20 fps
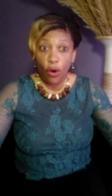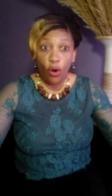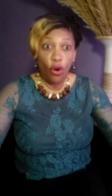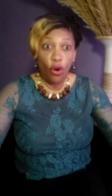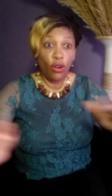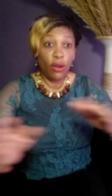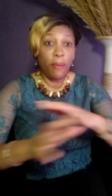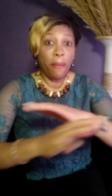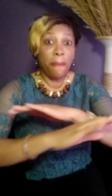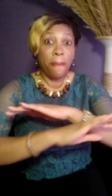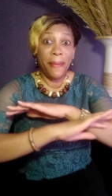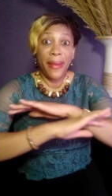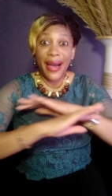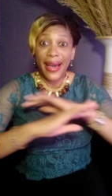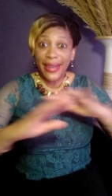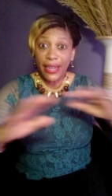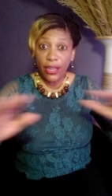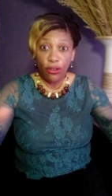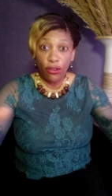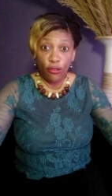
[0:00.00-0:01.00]
all
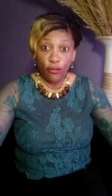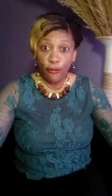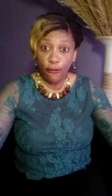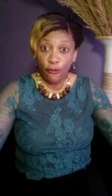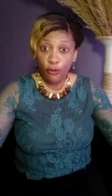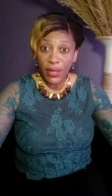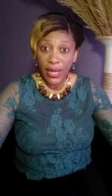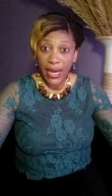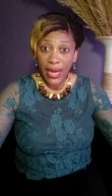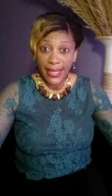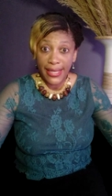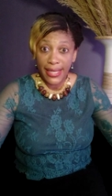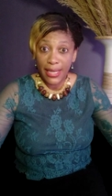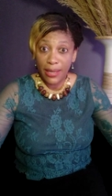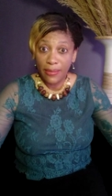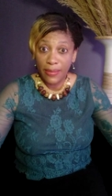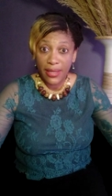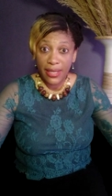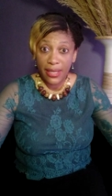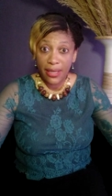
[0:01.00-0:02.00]
manner of food
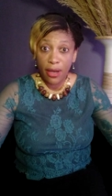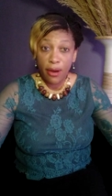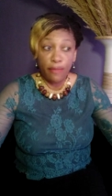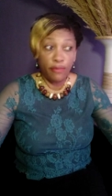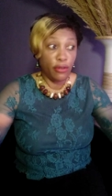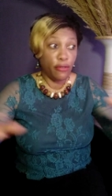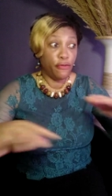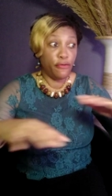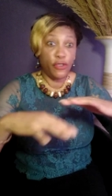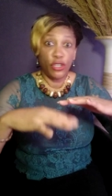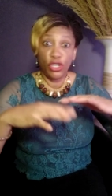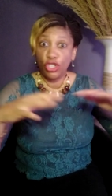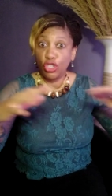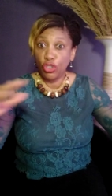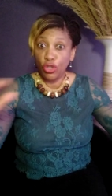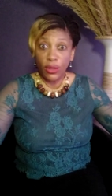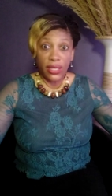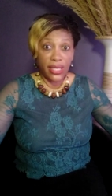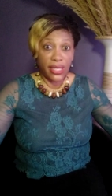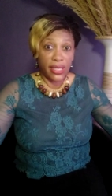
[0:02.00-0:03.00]
items,
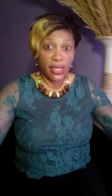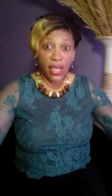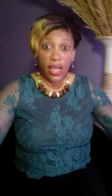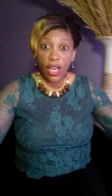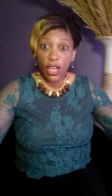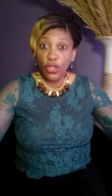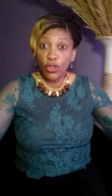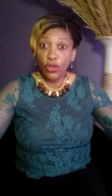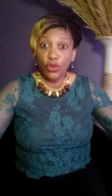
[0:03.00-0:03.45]
provisions,